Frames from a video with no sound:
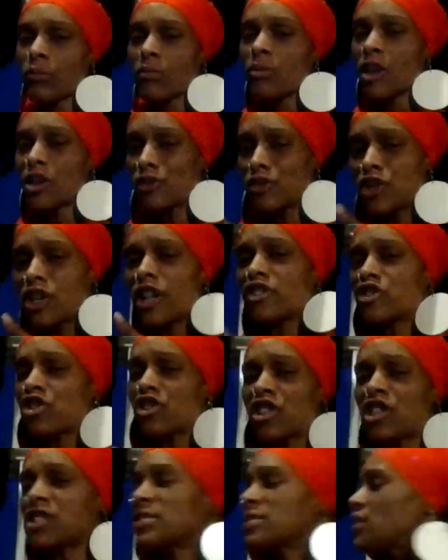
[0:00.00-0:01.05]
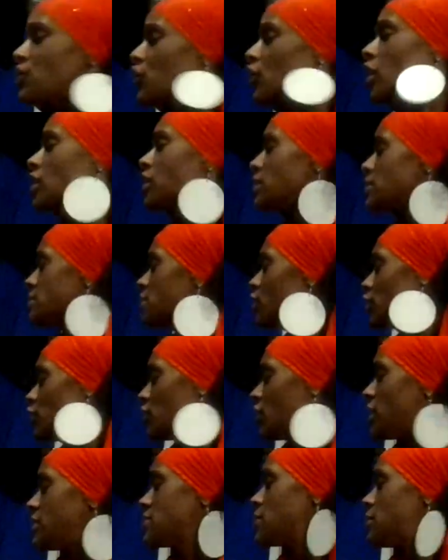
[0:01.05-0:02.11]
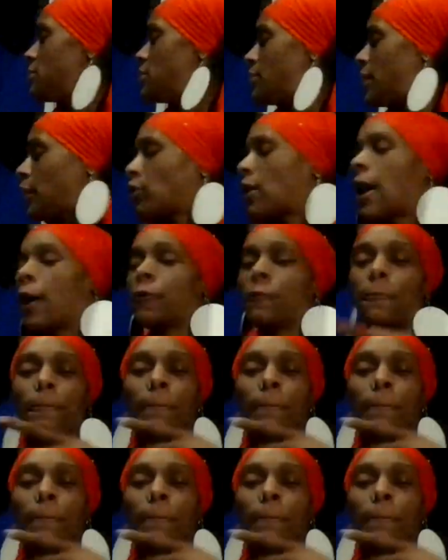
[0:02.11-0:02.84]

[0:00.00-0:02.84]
So you guys are just gonna sit there and listen? Are you guys gonna be my crowd?